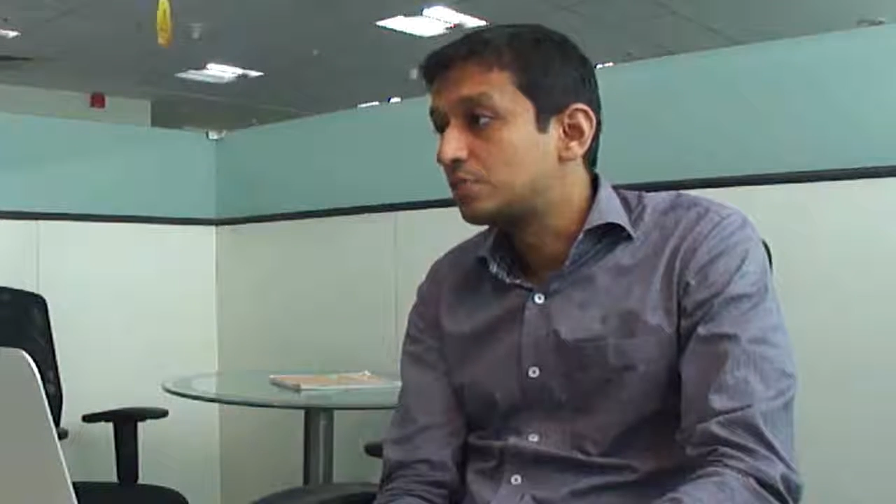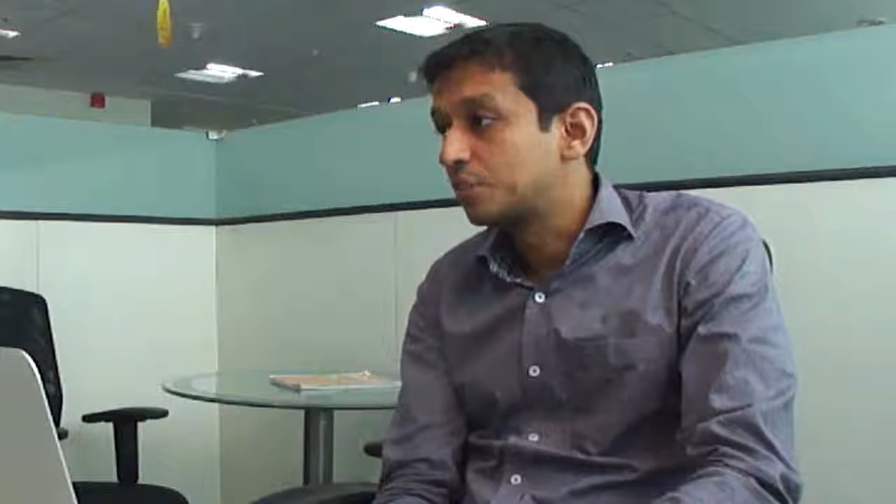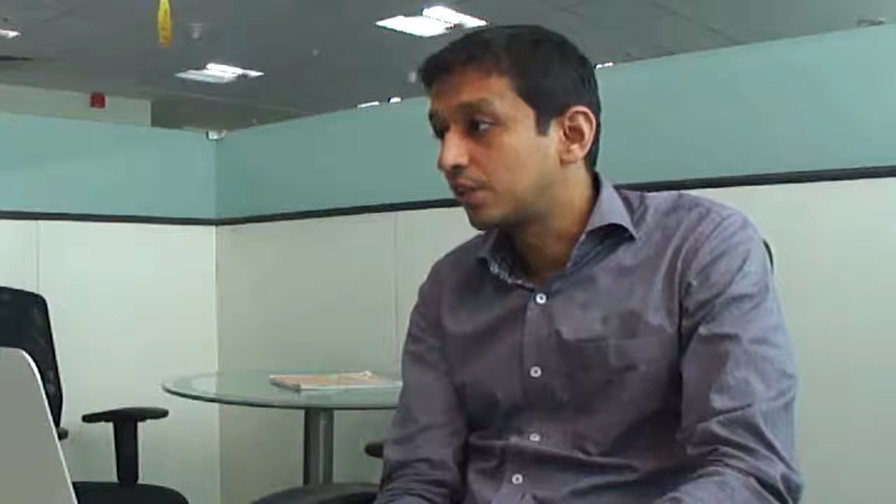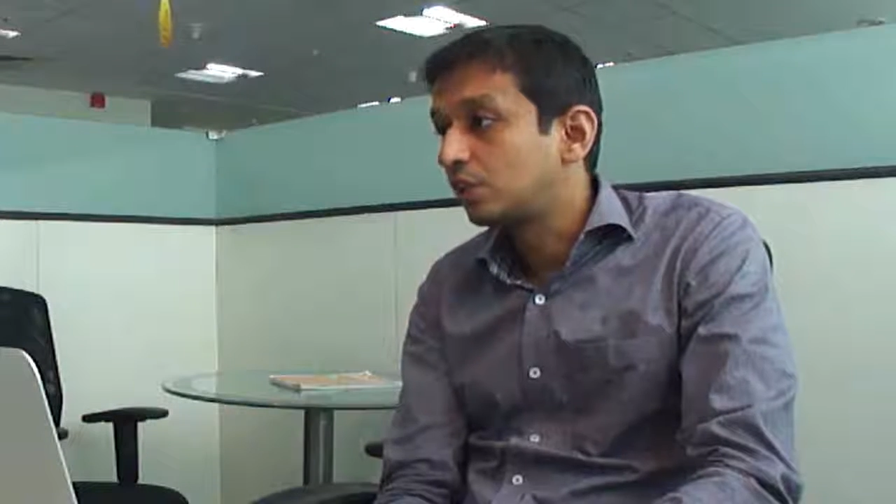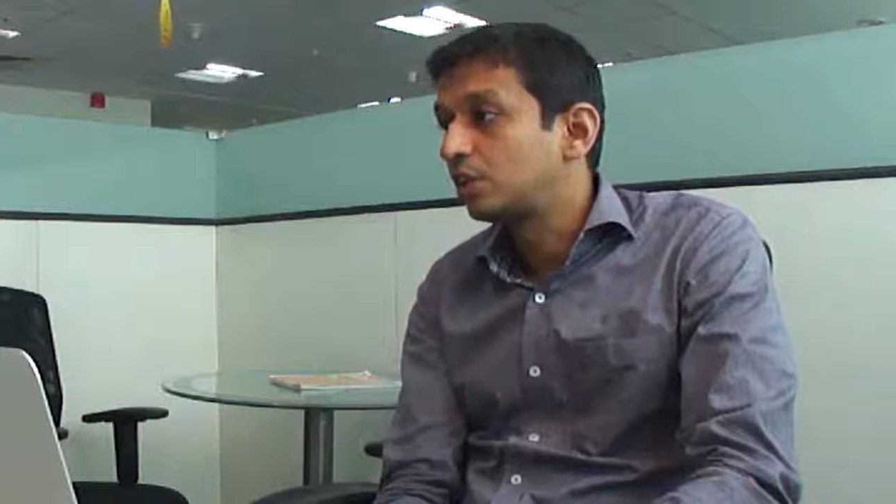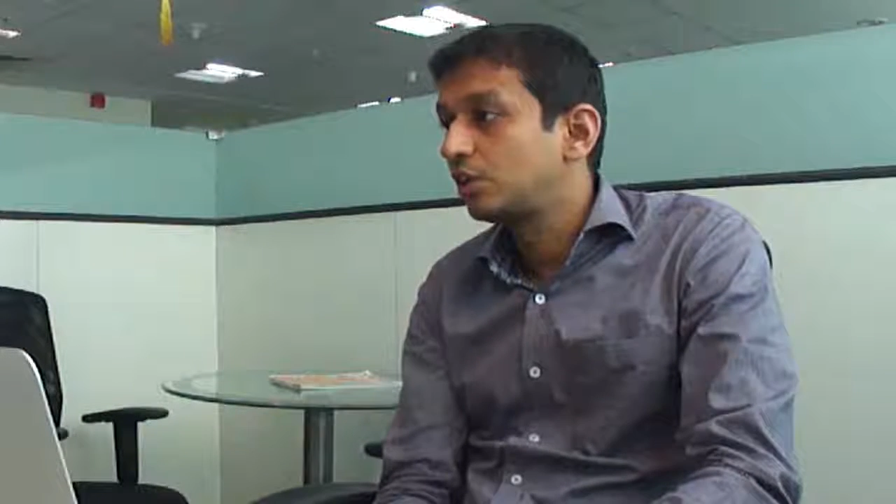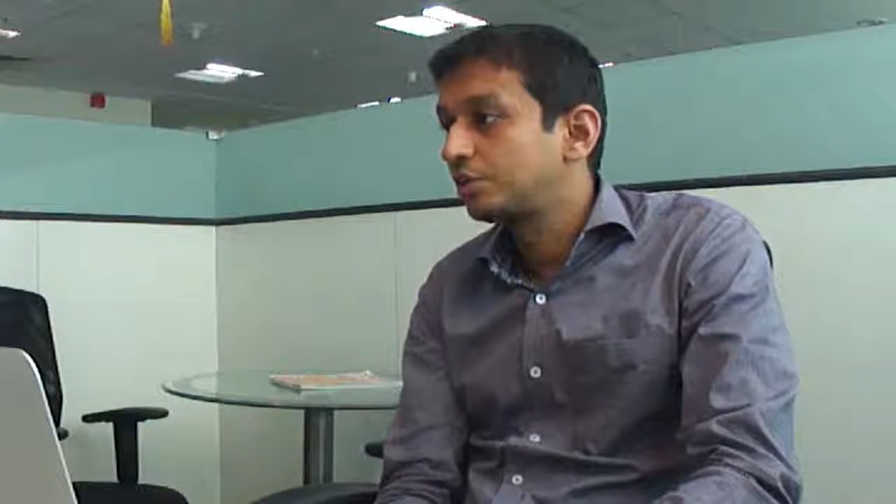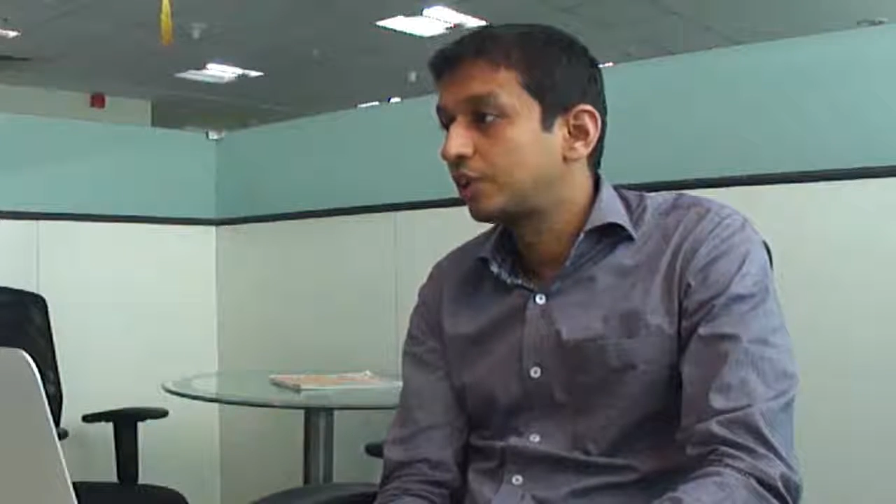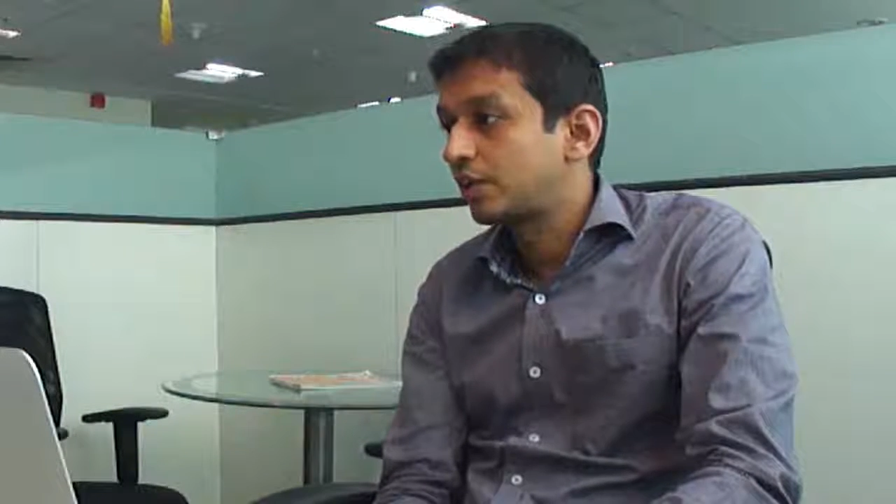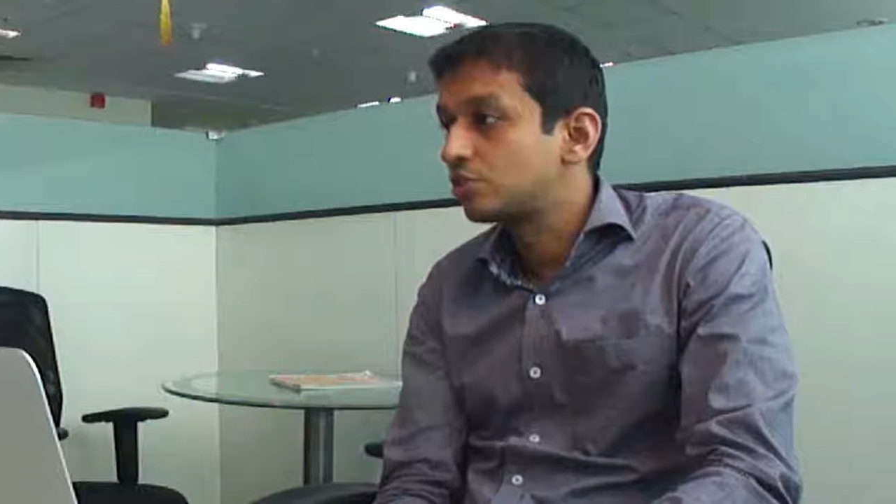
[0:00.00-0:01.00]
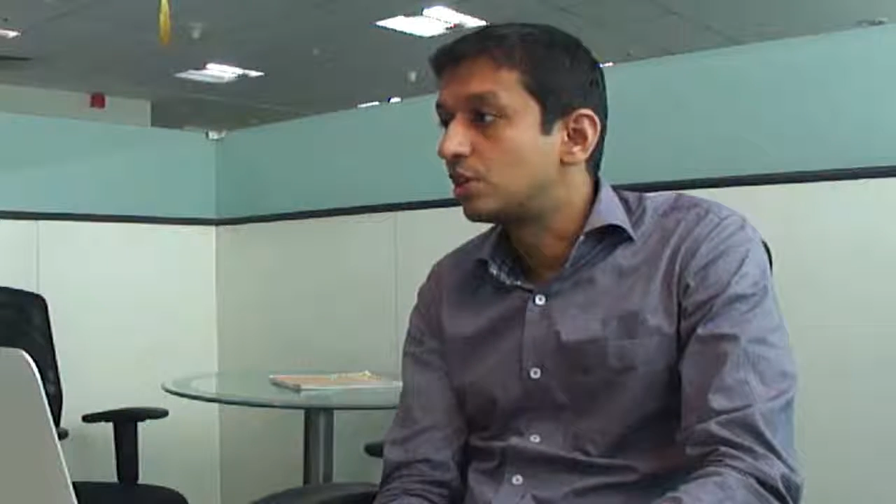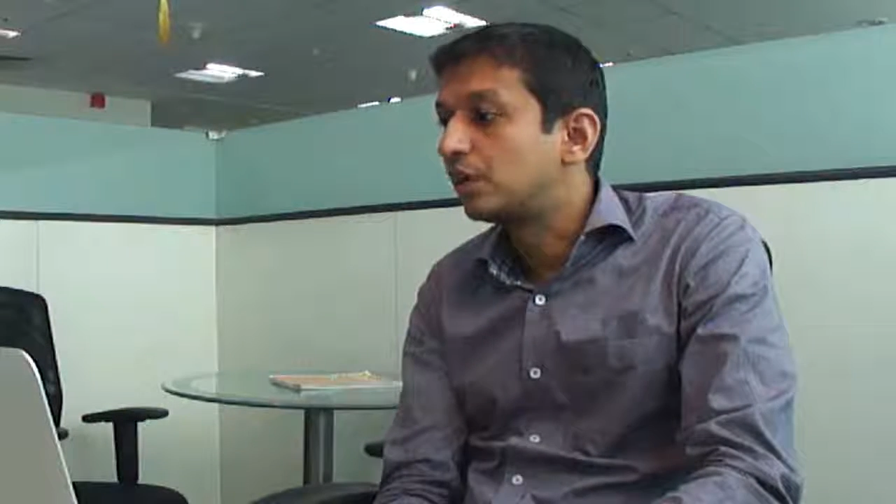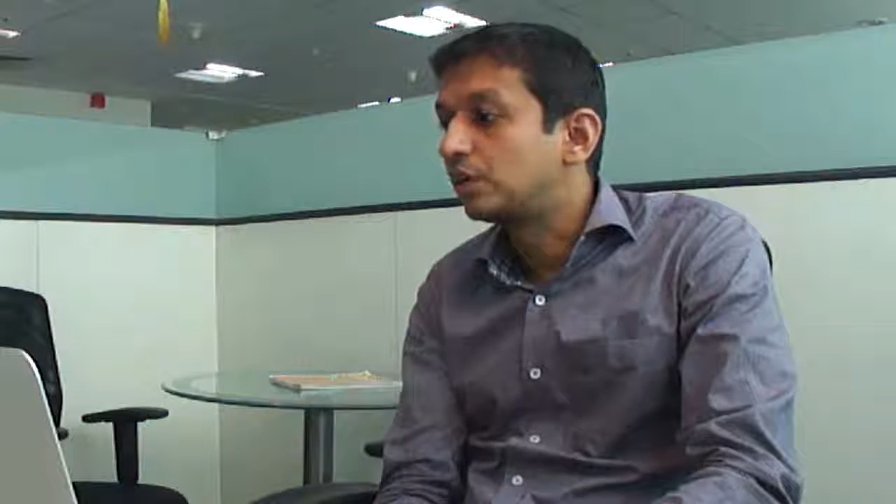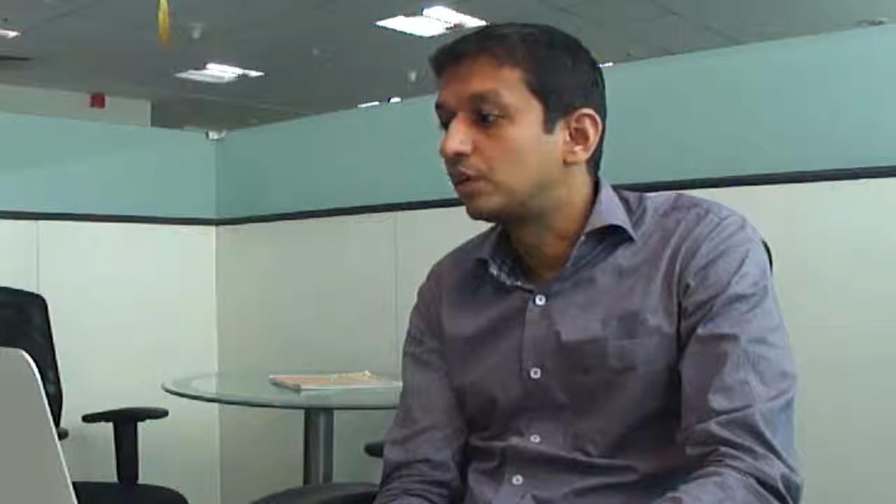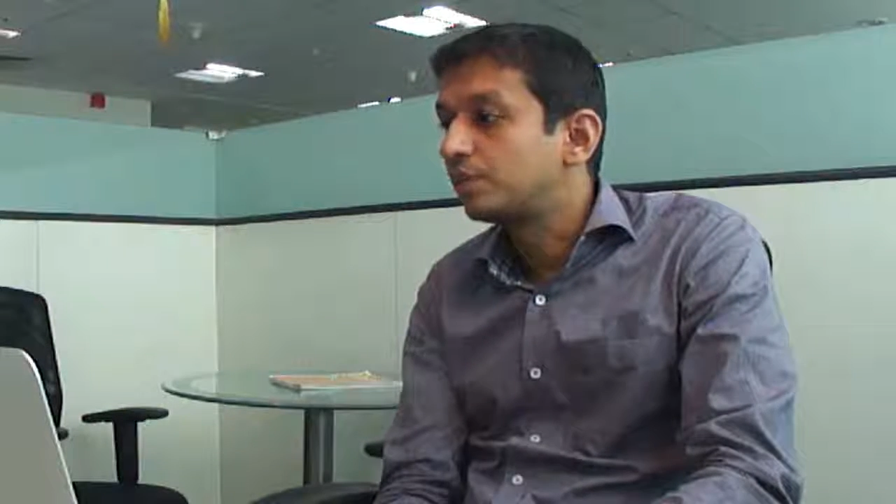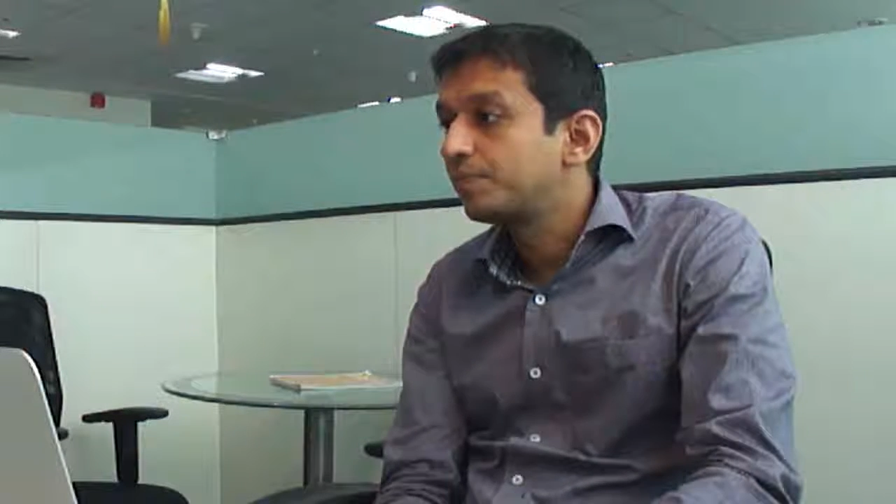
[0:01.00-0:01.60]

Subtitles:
particular protection need?